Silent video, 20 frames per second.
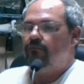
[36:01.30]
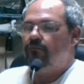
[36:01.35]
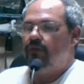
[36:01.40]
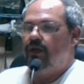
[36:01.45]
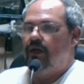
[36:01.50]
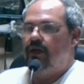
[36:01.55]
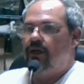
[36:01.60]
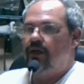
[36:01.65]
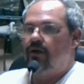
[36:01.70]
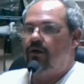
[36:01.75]

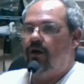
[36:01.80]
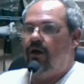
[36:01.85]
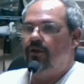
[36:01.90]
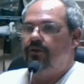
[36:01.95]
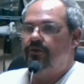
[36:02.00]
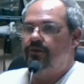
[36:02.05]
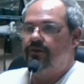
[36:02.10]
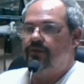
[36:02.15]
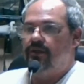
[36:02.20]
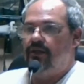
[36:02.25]
and I called
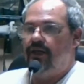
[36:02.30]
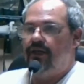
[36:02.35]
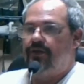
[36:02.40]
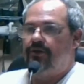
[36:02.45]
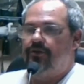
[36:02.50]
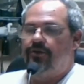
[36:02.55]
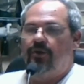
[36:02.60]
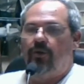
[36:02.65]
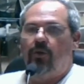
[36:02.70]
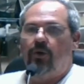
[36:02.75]
her to let her
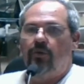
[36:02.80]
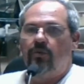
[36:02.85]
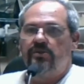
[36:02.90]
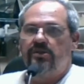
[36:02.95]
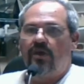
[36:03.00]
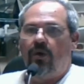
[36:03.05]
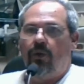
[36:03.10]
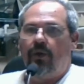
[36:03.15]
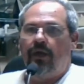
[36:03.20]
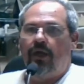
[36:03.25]
know what was
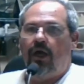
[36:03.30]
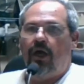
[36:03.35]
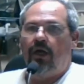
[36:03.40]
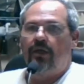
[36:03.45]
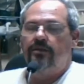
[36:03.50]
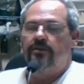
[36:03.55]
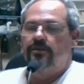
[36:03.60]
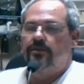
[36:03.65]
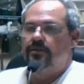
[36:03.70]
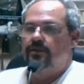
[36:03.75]
going
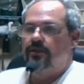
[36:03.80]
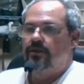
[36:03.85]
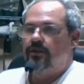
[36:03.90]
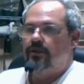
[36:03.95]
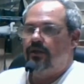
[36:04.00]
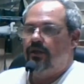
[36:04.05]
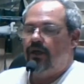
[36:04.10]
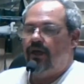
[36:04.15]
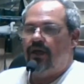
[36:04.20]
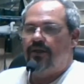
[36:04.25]
on.
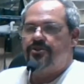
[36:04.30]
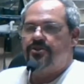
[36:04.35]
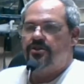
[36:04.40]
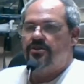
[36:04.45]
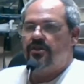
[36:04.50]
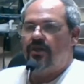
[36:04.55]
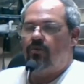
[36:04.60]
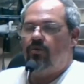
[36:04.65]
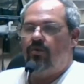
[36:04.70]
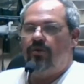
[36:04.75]
And she's
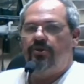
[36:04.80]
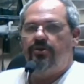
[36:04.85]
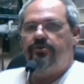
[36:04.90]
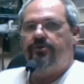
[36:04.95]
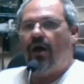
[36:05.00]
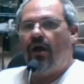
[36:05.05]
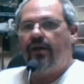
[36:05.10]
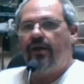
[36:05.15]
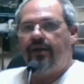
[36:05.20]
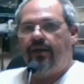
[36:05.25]
like, what are you
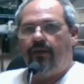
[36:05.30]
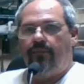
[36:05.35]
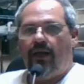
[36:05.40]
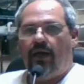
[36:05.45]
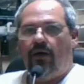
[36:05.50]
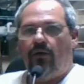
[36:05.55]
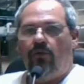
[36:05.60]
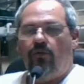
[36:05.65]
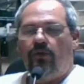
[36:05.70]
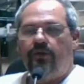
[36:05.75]
talking
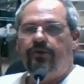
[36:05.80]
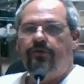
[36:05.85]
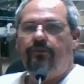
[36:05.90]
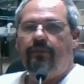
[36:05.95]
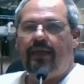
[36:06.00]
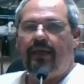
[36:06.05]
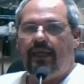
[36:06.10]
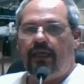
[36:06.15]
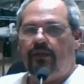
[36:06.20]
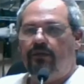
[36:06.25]
about? What do you
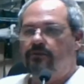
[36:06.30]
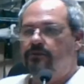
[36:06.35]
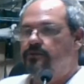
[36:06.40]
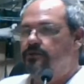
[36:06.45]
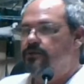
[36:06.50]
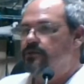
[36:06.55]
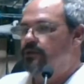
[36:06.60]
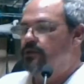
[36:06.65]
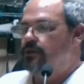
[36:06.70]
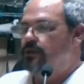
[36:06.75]
mean?
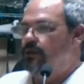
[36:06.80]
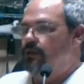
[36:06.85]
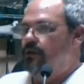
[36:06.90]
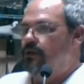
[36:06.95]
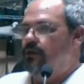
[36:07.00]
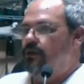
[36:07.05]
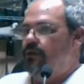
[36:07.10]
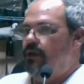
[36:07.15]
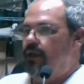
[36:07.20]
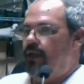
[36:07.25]

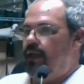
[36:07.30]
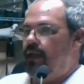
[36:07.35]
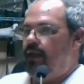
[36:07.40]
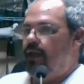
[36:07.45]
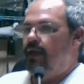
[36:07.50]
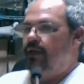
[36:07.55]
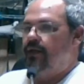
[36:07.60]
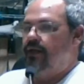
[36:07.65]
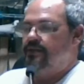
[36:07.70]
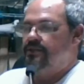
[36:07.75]

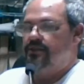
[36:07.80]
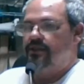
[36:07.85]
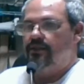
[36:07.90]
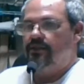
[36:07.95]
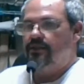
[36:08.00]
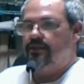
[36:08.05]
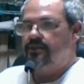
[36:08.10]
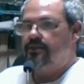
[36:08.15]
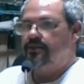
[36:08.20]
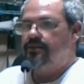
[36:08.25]
And I said,
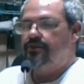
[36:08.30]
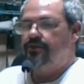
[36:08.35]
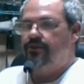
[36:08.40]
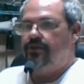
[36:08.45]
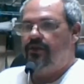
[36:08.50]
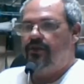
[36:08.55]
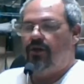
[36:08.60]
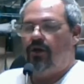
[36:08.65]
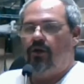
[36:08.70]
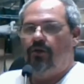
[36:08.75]
listen, you
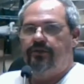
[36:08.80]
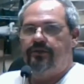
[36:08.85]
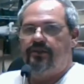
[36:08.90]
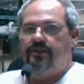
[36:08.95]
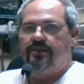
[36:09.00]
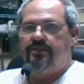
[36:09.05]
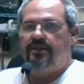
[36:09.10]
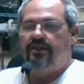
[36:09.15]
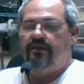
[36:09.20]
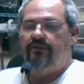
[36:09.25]
need to go to
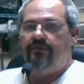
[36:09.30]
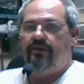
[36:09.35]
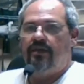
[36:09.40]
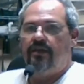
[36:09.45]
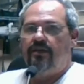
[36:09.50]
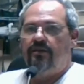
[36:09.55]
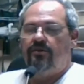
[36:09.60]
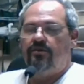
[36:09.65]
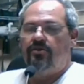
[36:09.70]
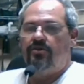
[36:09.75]
the
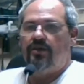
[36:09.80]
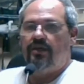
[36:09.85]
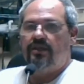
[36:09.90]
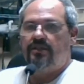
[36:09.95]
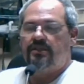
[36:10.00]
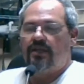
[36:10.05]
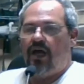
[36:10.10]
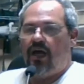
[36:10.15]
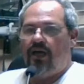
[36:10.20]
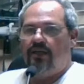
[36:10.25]
TV.
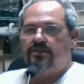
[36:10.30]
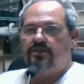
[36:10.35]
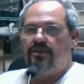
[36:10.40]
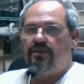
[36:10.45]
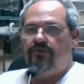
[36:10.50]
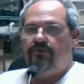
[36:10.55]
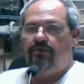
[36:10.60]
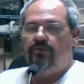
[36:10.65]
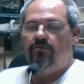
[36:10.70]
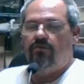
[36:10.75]
It's on
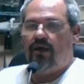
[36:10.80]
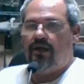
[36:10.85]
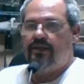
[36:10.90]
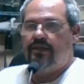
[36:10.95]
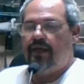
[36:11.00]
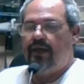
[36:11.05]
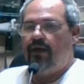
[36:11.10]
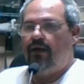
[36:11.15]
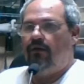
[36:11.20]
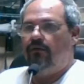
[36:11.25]
TV right
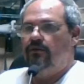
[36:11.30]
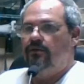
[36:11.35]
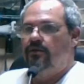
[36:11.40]
now.